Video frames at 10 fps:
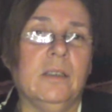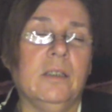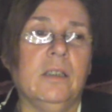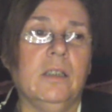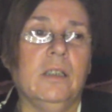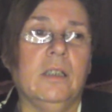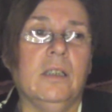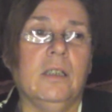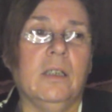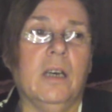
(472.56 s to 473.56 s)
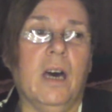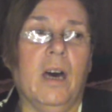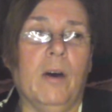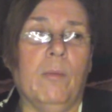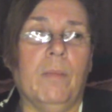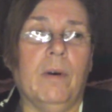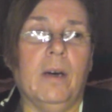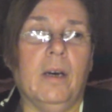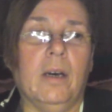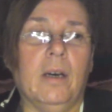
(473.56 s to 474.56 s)

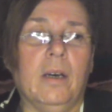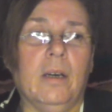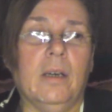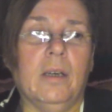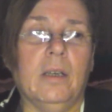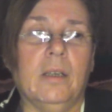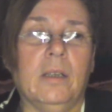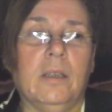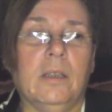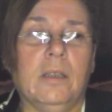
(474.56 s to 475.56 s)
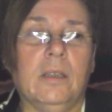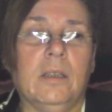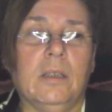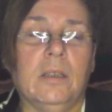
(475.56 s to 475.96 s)
No one is speaking in this clip.